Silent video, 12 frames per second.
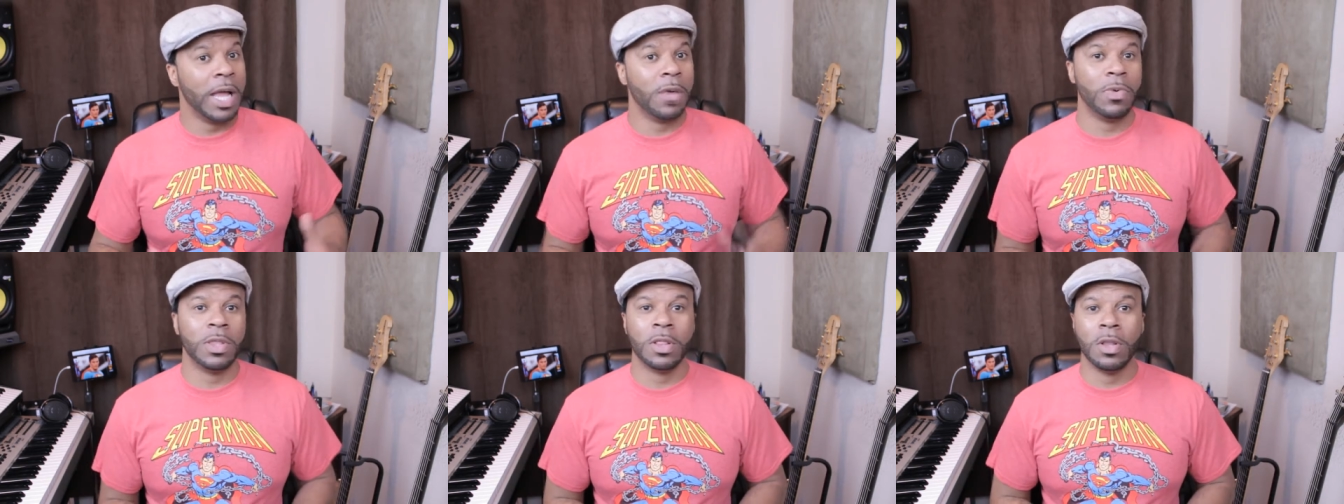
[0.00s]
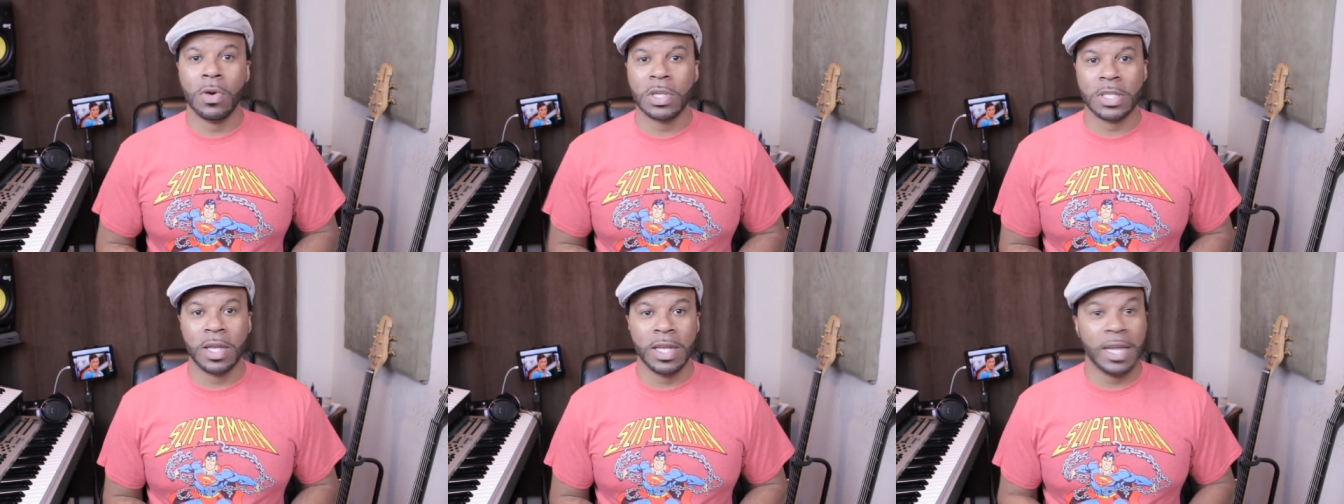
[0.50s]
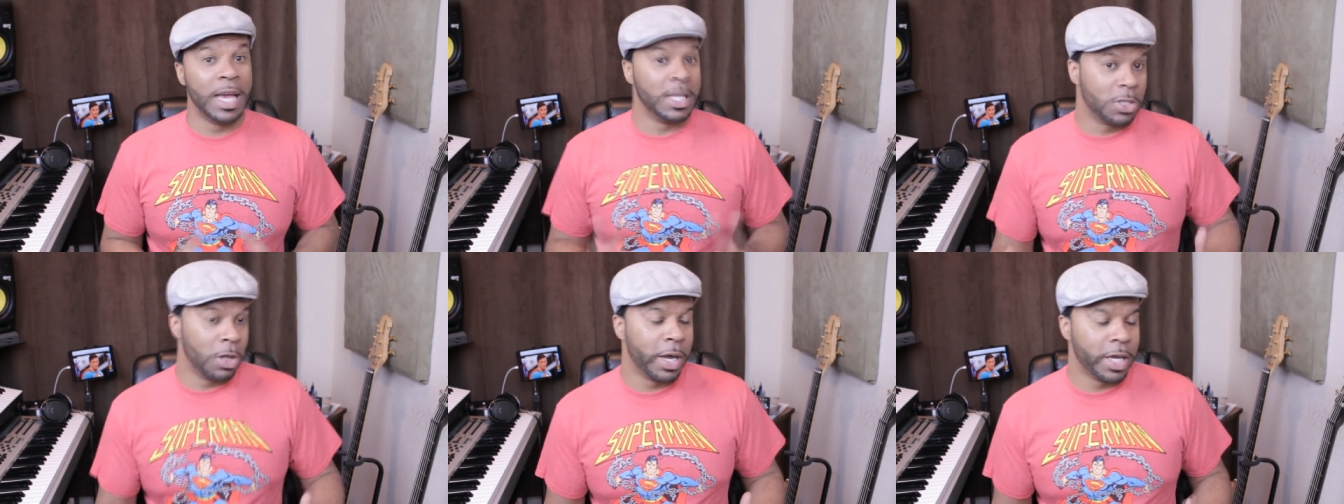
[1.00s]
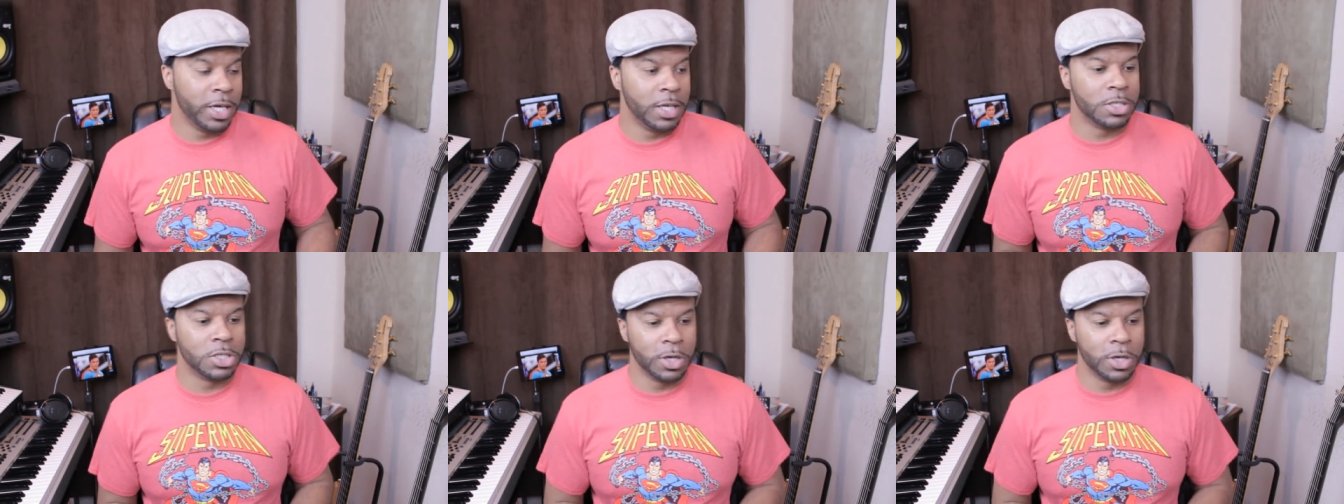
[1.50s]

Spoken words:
like with Lois Lane as Clark Kent.